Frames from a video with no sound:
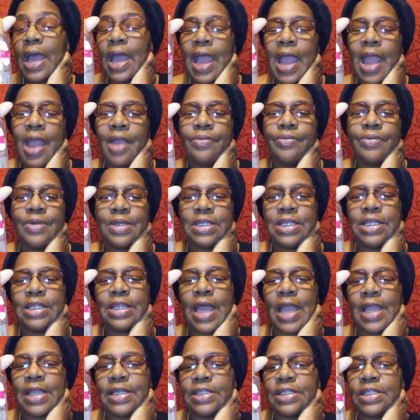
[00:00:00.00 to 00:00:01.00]
I really
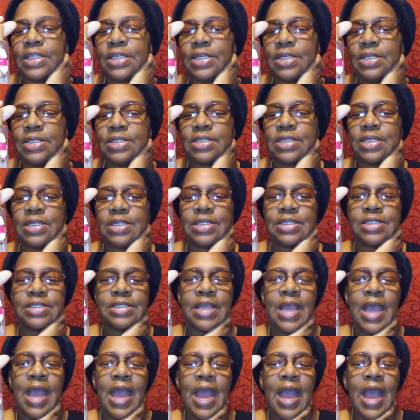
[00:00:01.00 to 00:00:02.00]
like this, and
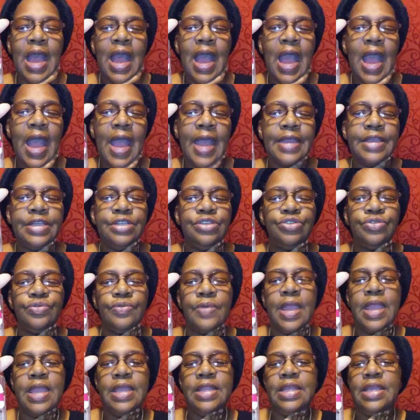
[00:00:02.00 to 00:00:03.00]
it's
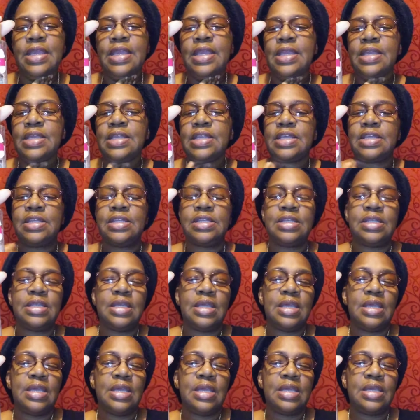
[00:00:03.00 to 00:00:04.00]
hydrating, and it
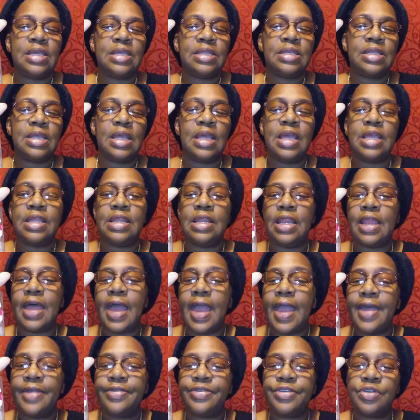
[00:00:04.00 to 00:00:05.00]
it it
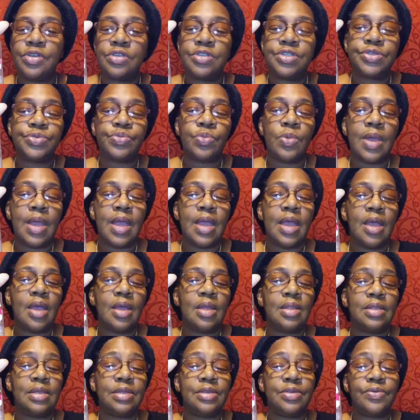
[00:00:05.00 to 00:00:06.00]
lathers
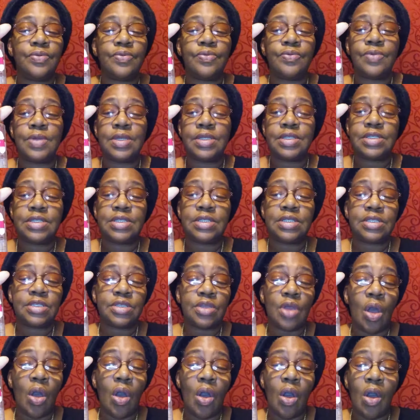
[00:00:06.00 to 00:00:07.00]
well, and it
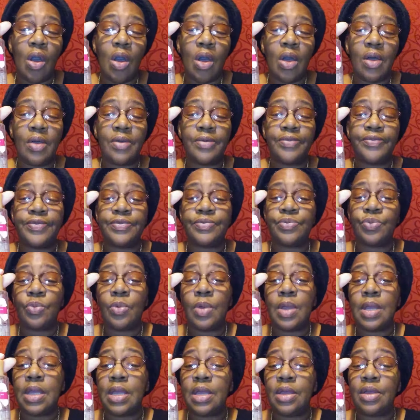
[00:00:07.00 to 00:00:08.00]
rinses off
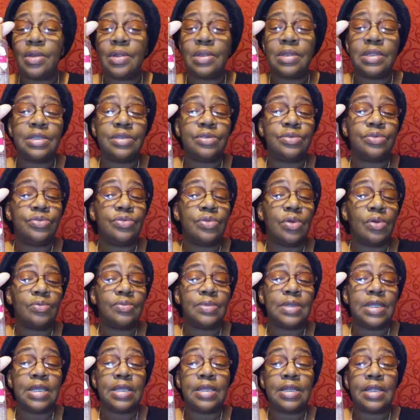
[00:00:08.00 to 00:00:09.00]
well, and you
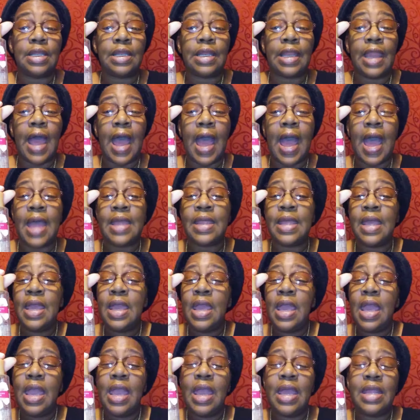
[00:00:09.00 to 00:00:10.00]
don't need a lot,
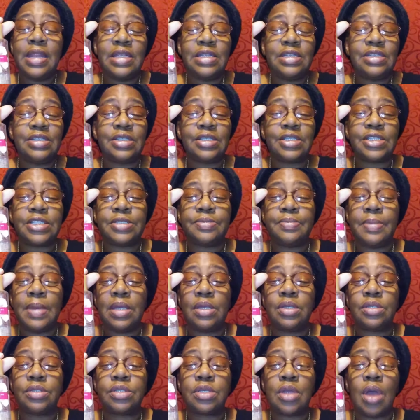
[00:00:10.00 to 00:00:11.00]
and it just
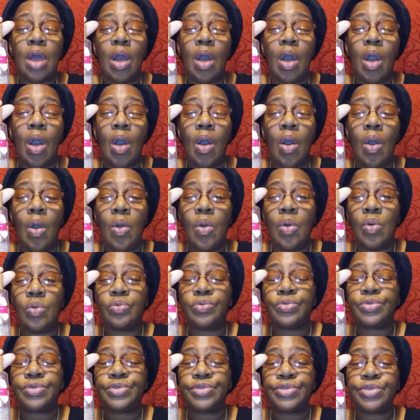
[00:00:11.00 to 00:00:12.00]
smells
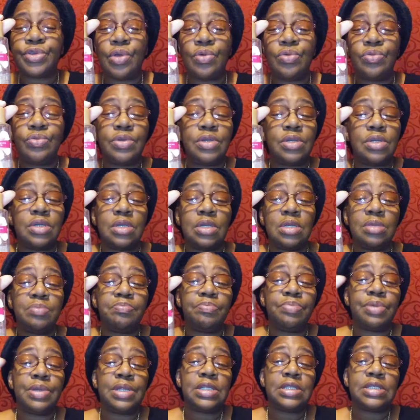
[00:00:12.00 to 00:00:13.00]
oh so good.
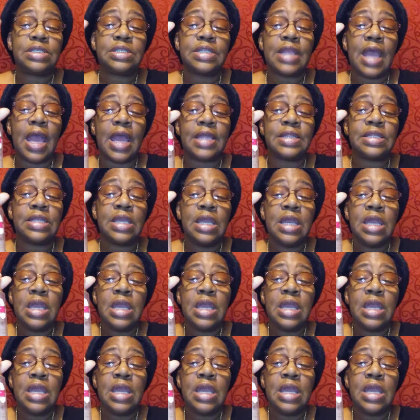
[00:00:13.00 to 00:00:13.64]
But it's not